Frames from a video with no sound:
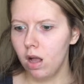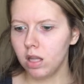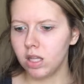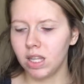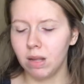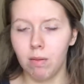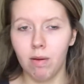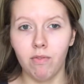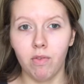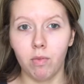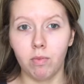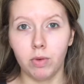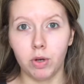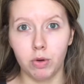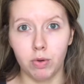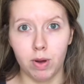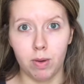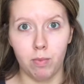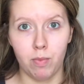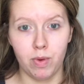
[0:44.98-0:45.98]
Some of them
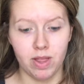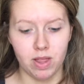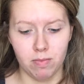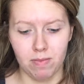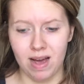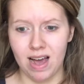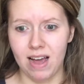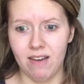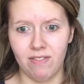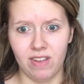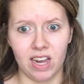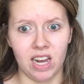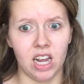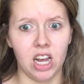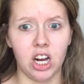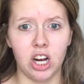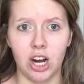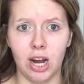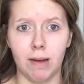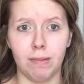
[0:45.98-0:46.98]
do come with them. I have like
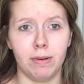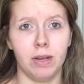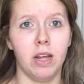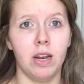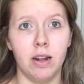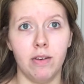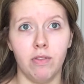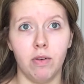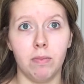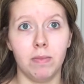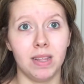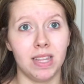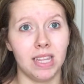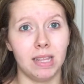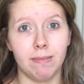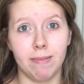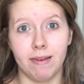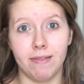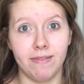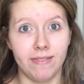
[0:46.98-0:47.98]
a crap ton of them. This
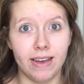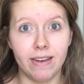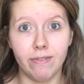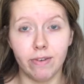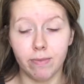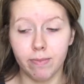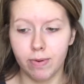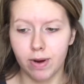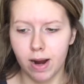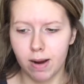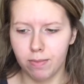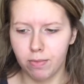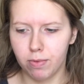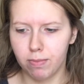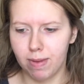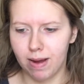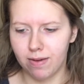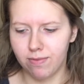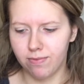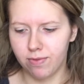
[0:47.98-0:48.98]
is my favorite primer
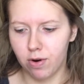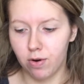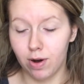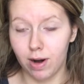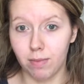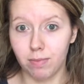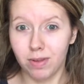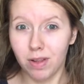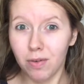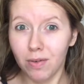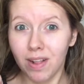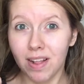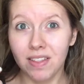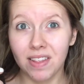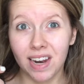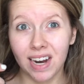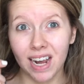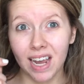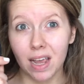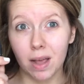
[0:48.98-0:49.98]
by far, and I'm so glad
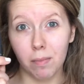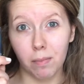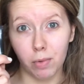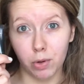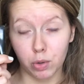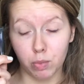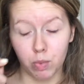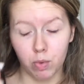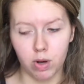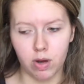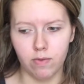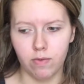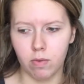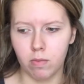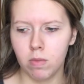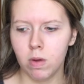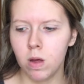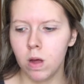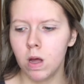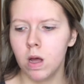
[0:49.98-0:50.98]
that I get multiple of them.